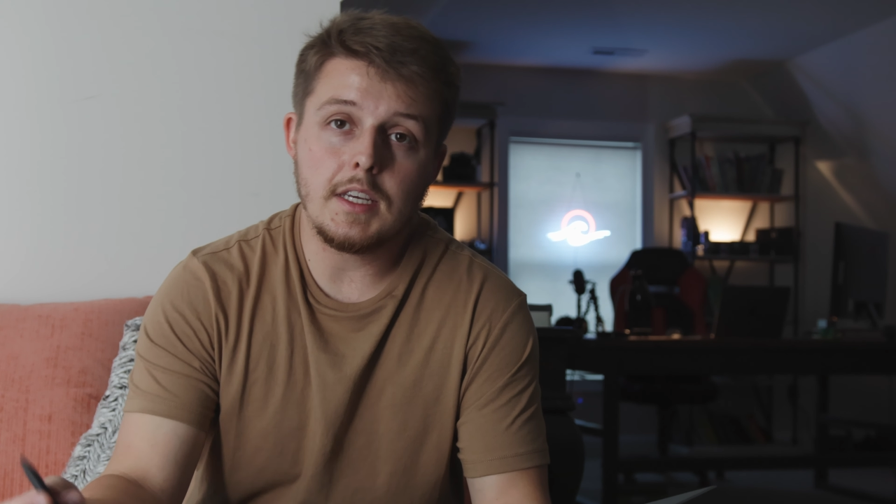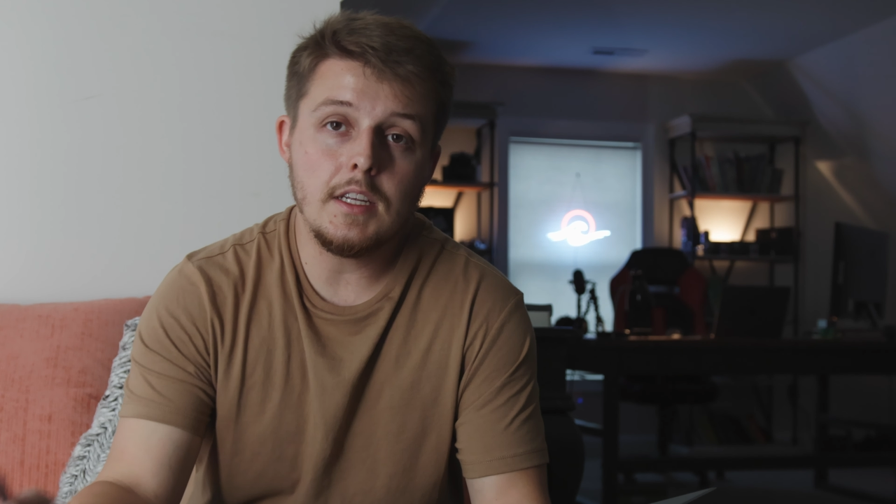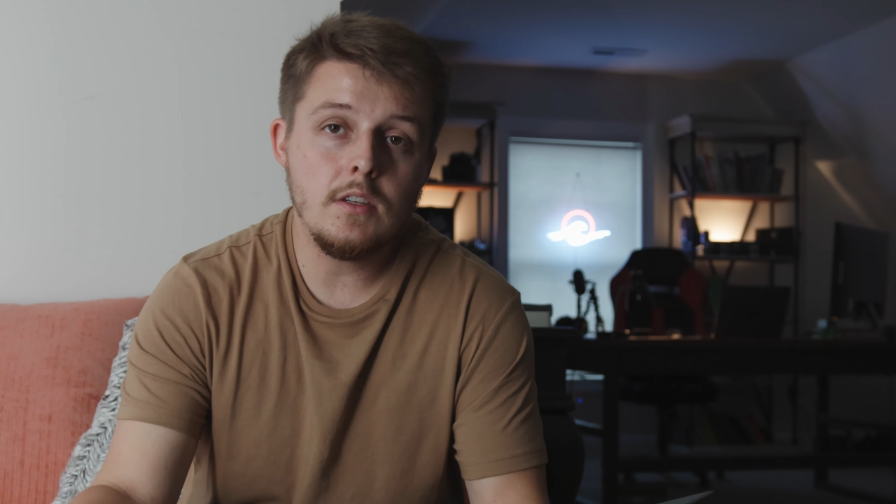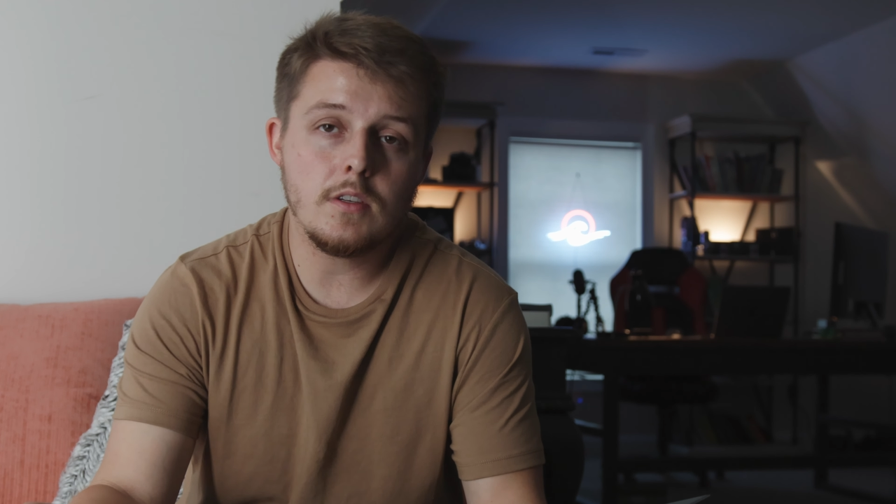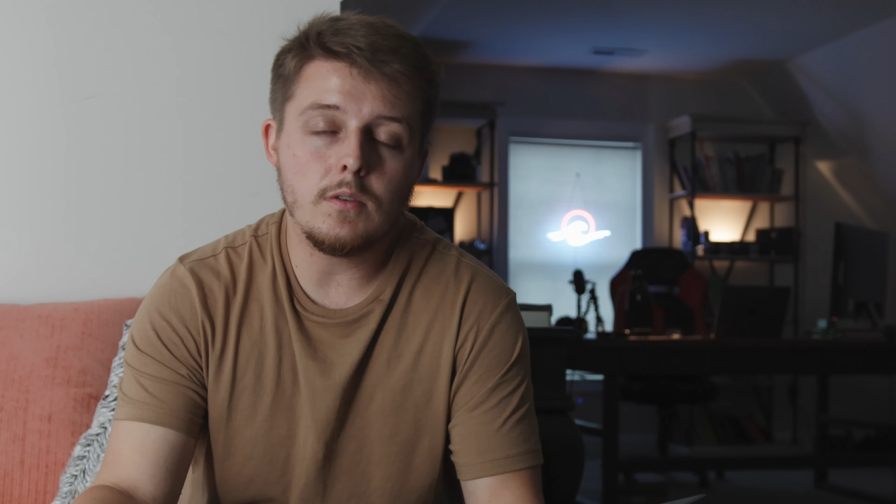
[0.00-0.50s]

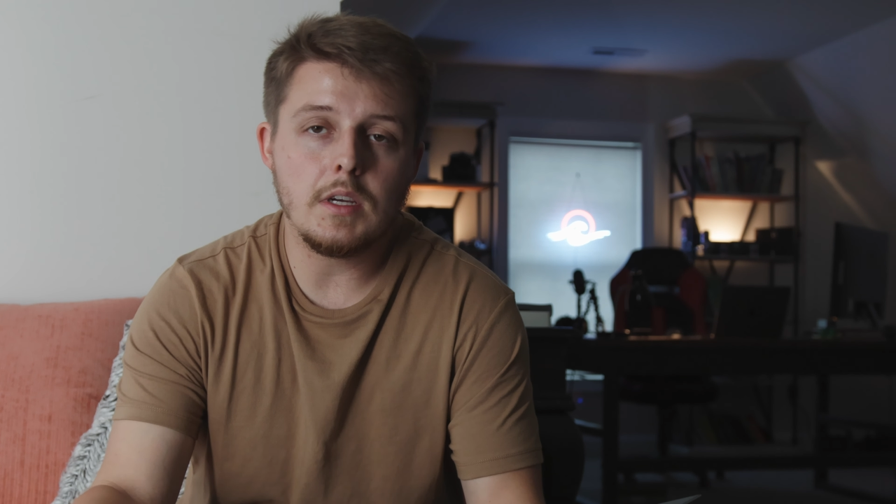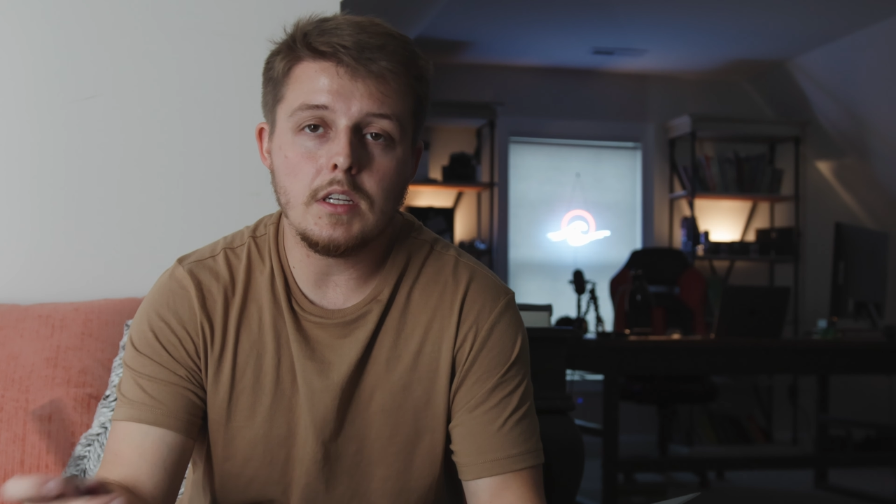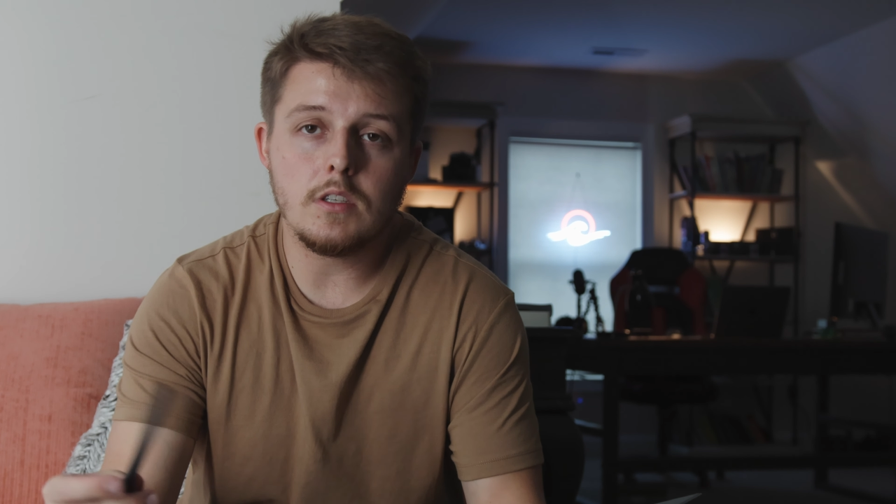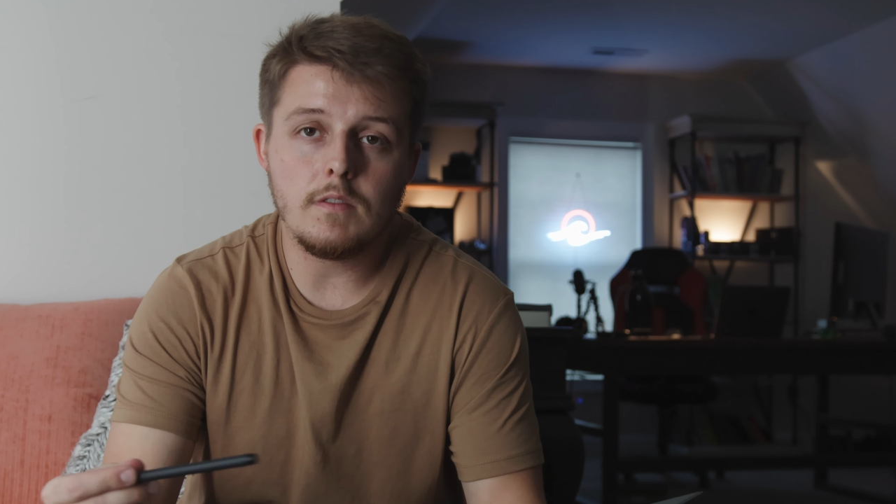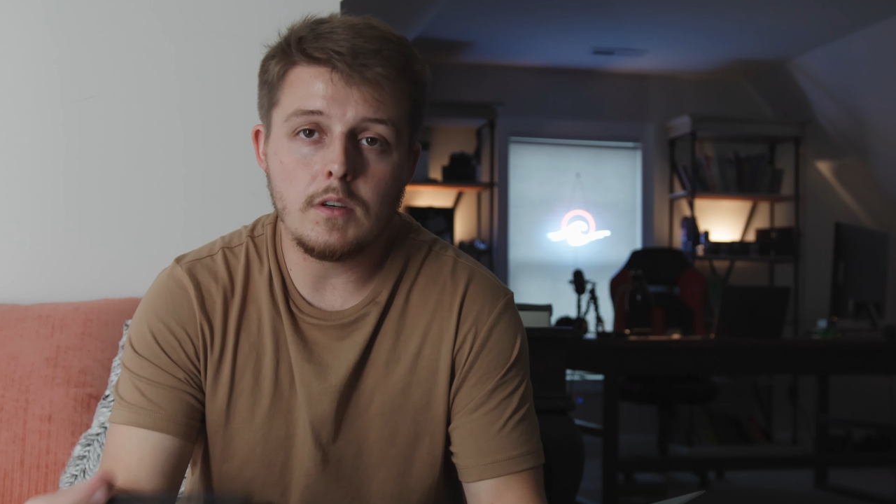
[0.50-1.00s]
into
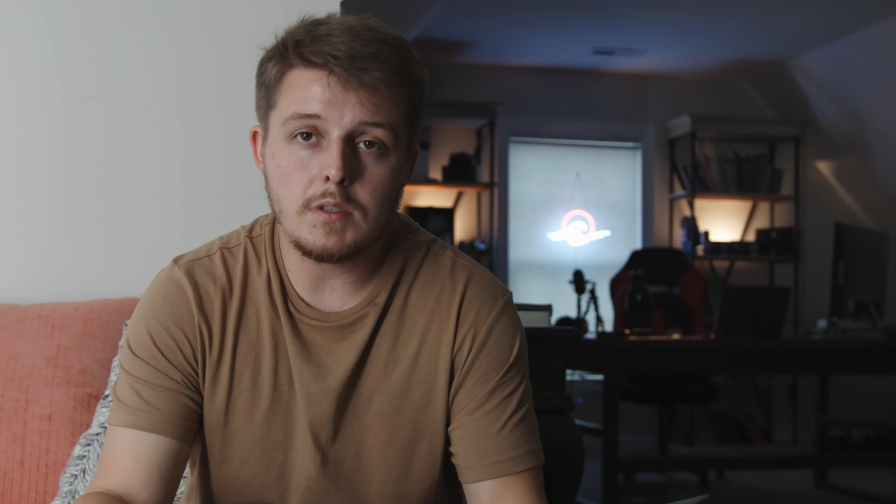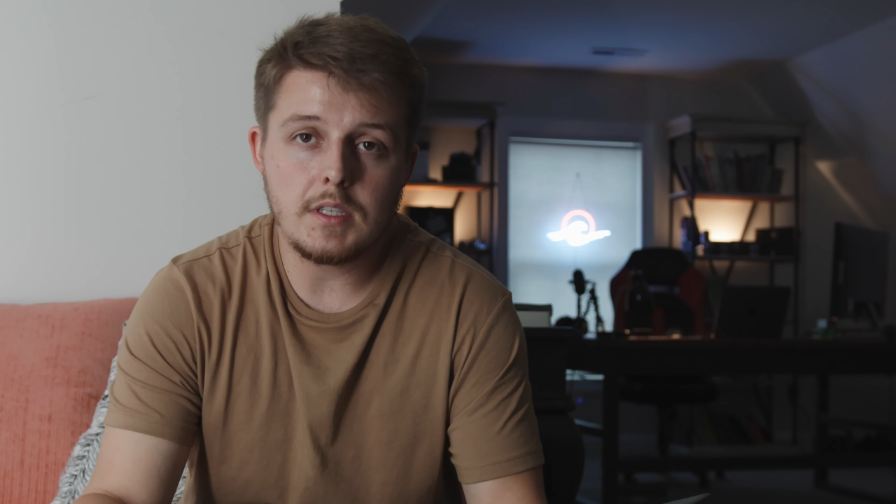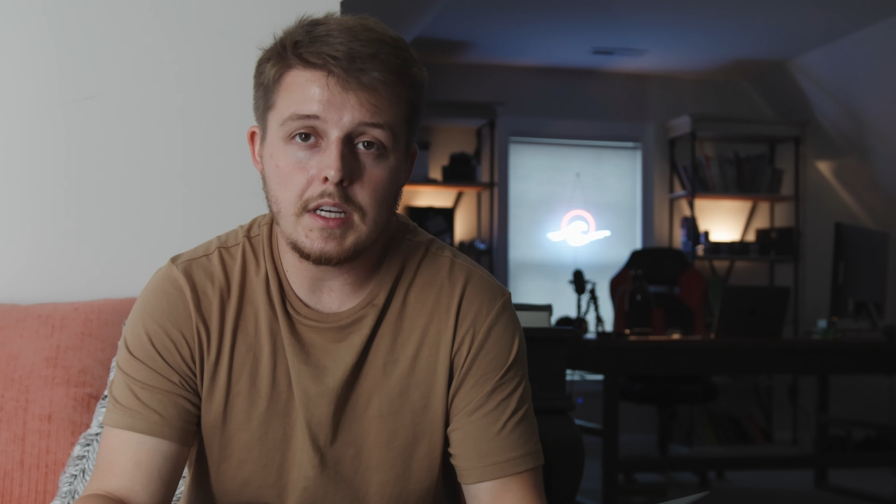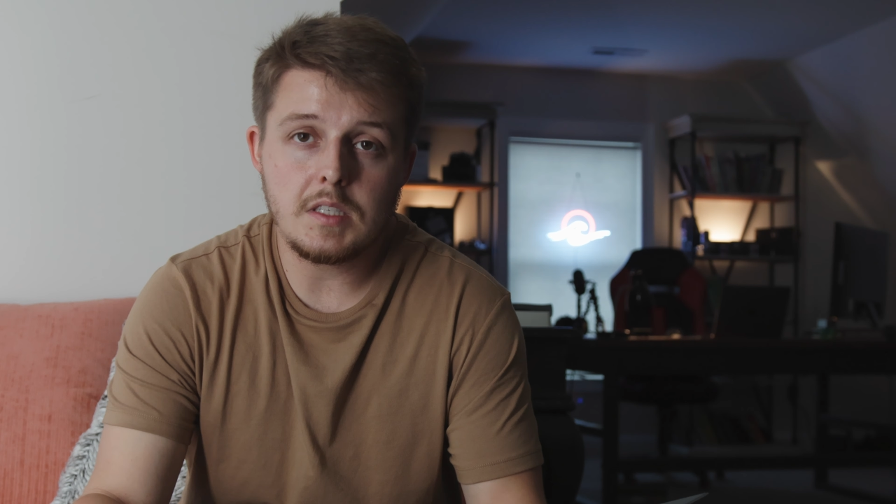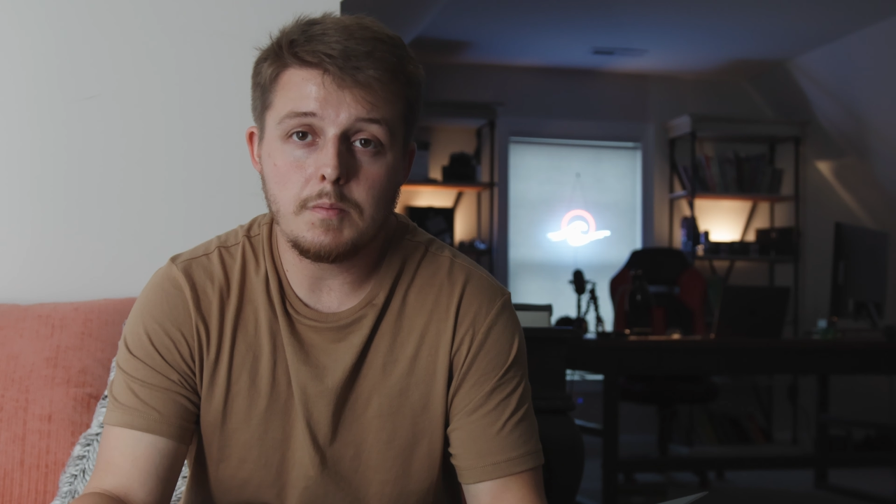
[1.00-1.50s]
each of those
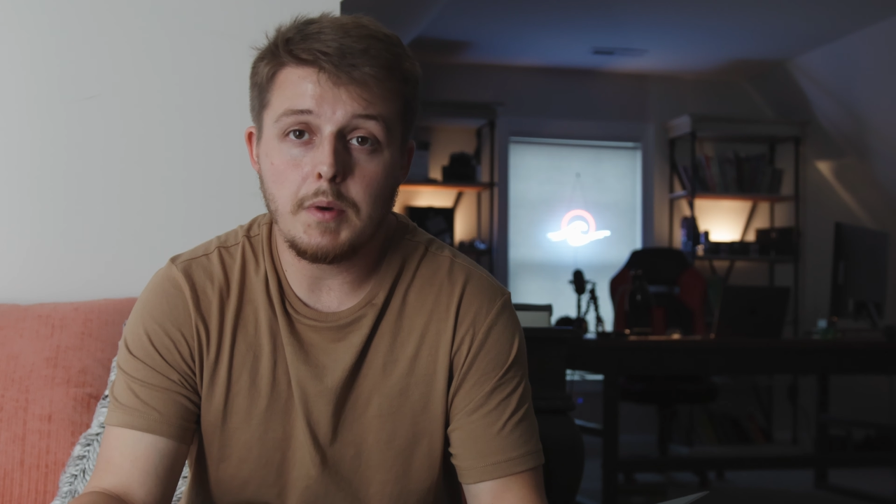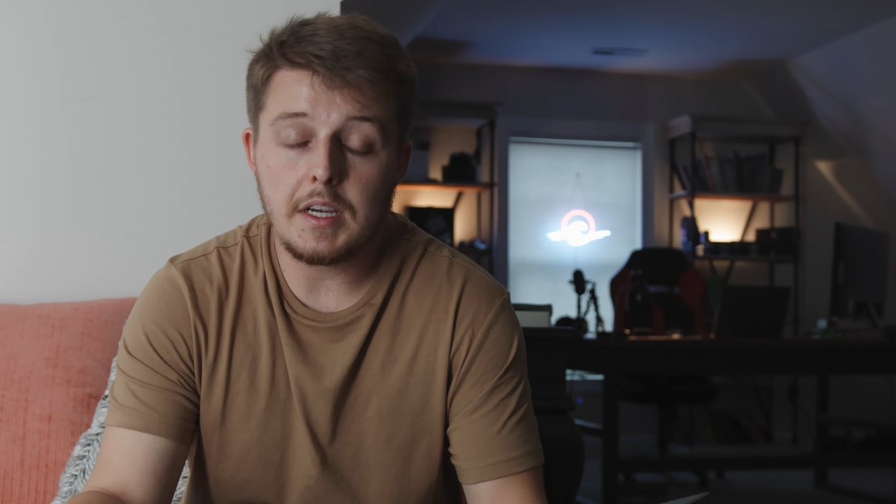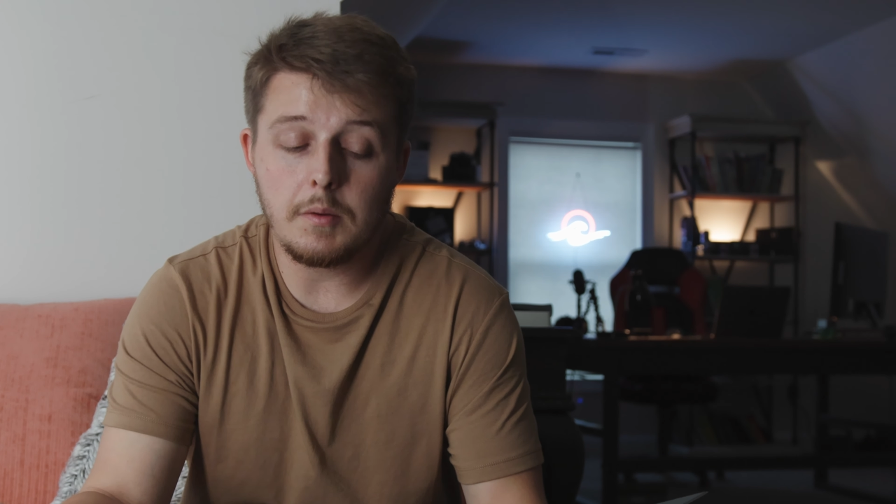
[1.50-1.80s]
sets by